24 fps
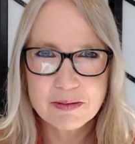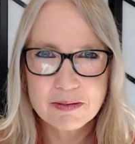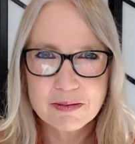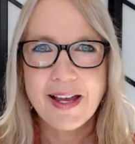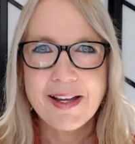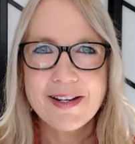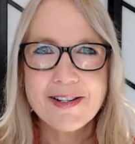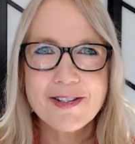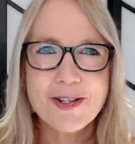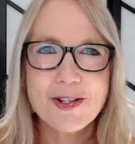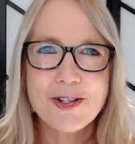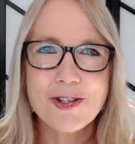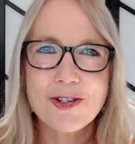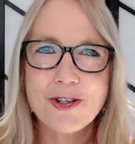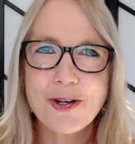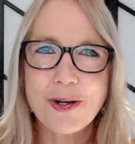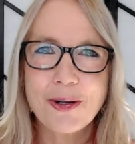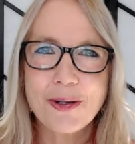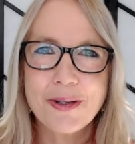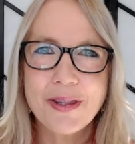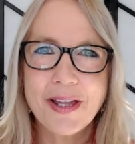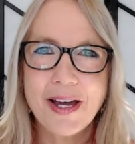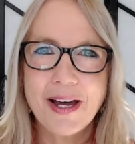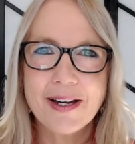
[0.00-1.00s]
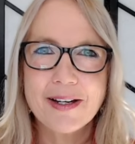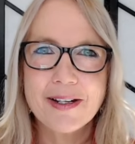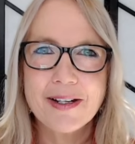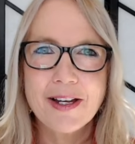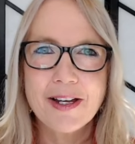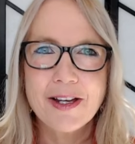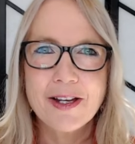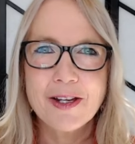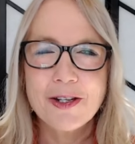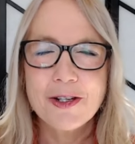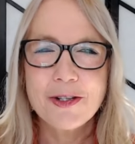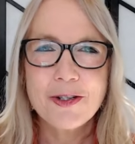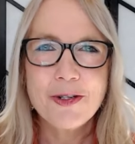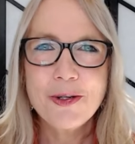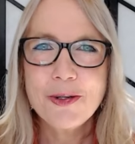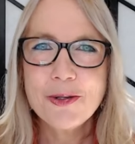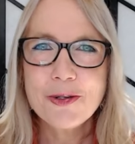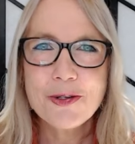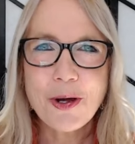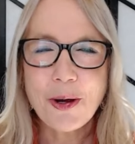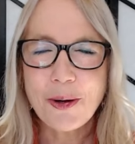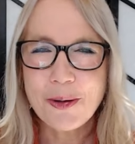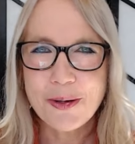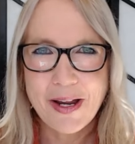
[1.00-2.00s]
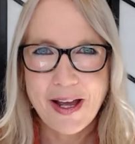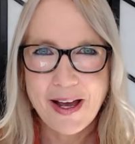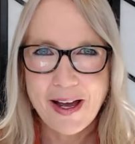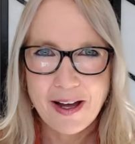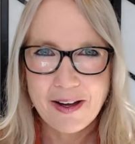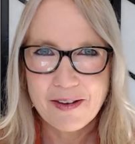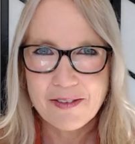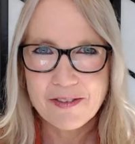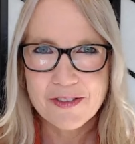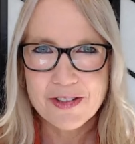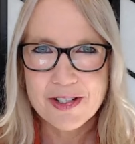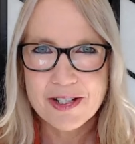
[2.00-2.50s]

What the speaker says: And to show that you don't have